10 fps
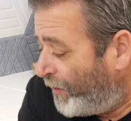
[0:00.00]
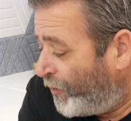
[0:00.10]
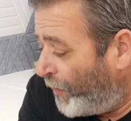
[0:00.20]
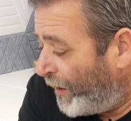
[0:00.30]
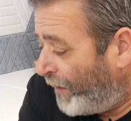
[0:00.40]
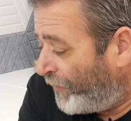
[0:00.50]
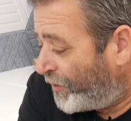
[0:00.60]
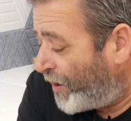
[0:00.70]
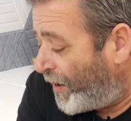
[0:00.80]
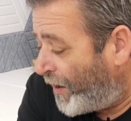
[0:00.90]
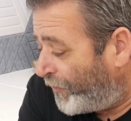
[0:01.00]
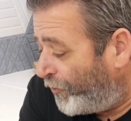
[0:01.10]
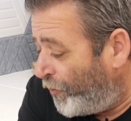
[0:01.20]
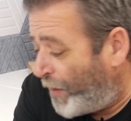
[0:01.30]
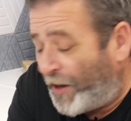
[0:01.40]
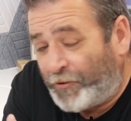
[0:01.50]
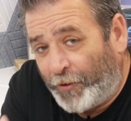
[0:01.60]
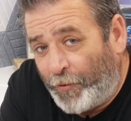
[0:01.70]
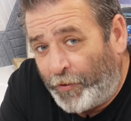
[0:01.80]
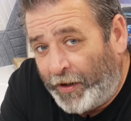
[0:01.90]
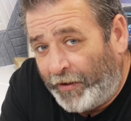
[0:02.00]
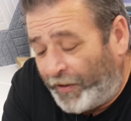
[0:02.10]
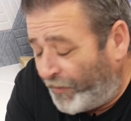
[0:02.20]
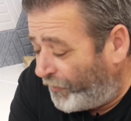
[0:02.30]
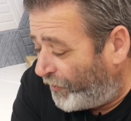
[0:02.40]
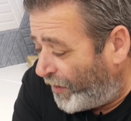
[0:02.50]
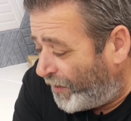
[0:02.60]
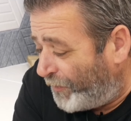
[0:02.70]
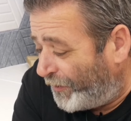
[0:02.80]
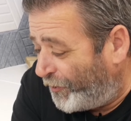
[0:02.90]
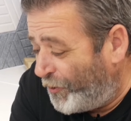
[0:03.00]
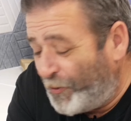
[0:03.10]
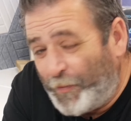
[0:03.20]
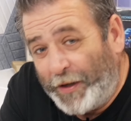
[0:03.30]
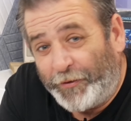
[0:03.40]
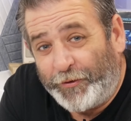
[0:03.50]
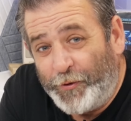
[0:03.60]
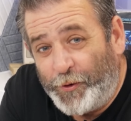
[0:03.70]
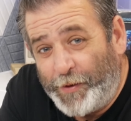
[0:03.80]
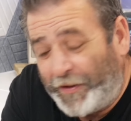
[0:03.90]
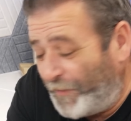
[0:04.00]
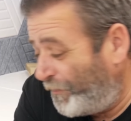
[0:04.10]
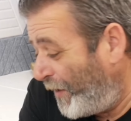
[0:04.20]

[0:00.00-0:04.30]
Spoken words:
Do want to give a shout out to Patrick Cornelius. Went to middle school with him.